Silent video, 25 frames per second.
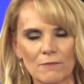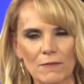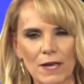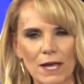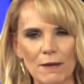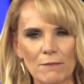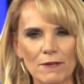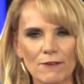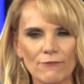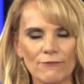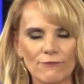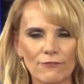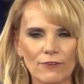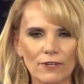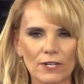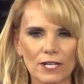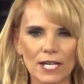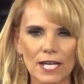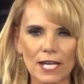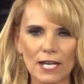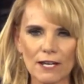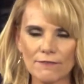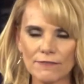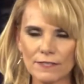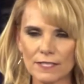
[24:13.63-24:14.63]
maybe
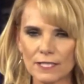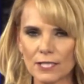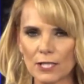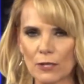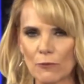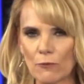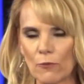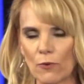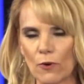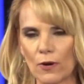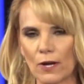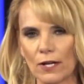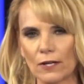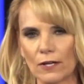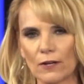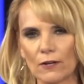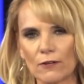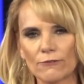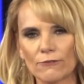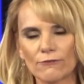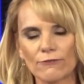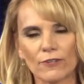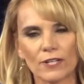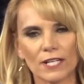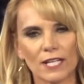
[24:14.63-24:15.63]
forgive someone
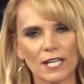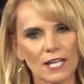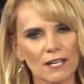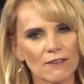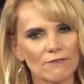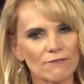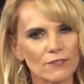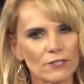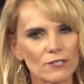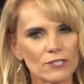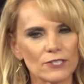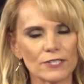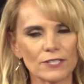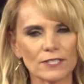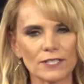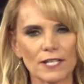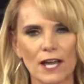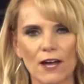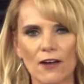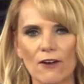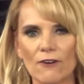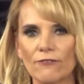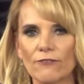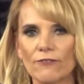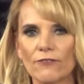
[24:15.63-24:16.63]
or forgive
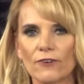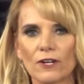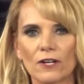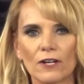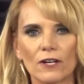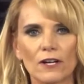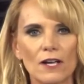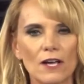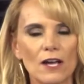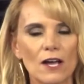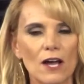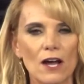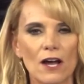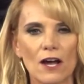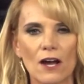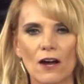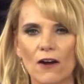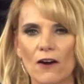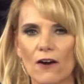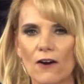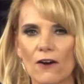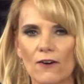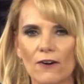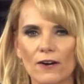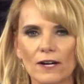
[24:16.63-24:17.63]
yourself or,
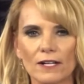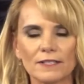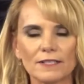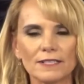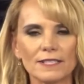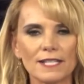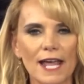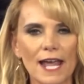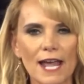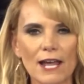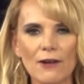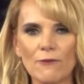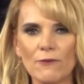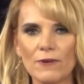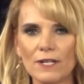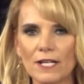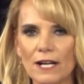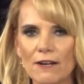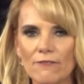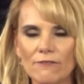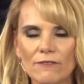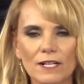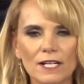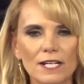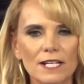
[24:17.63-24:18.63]
or take
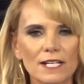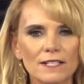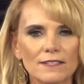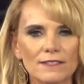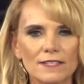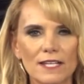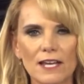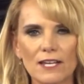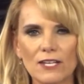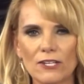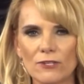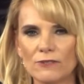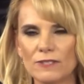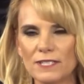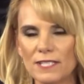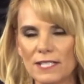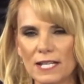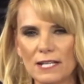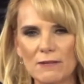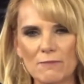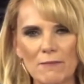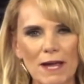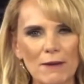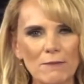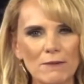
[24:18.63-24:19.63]
whatever it is that you
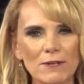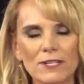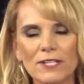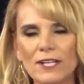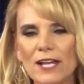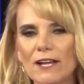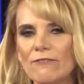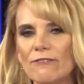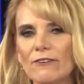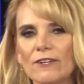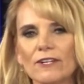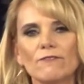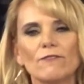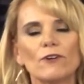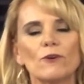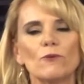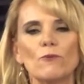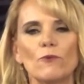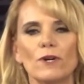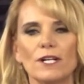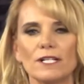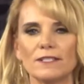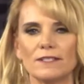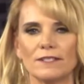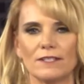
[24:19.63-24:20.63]
did. Maybe you never
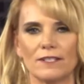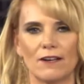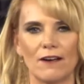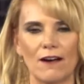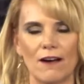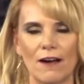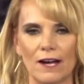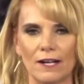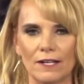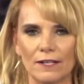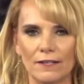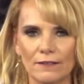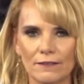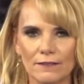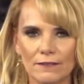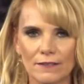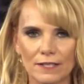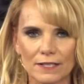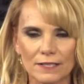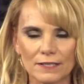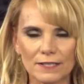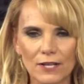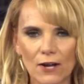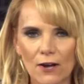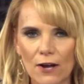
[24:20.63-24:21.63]
even went to God
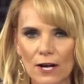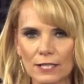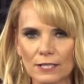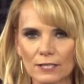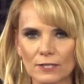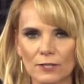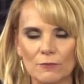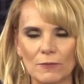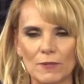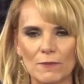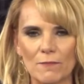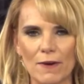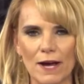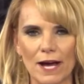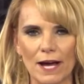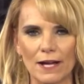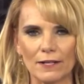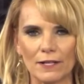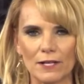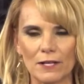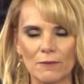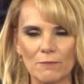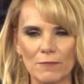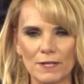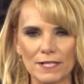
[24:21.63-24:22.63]
and talked to Him
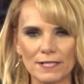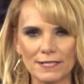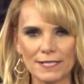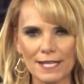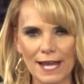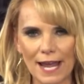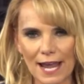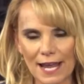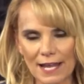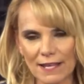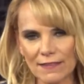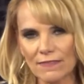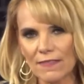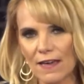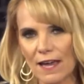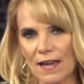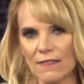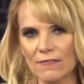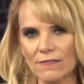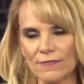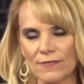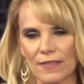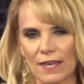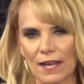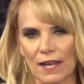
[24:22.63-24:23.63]
about it, but take
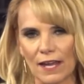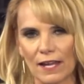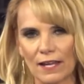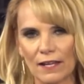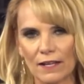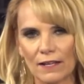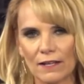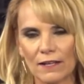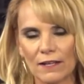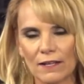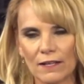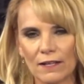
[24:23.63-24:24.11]
that thing,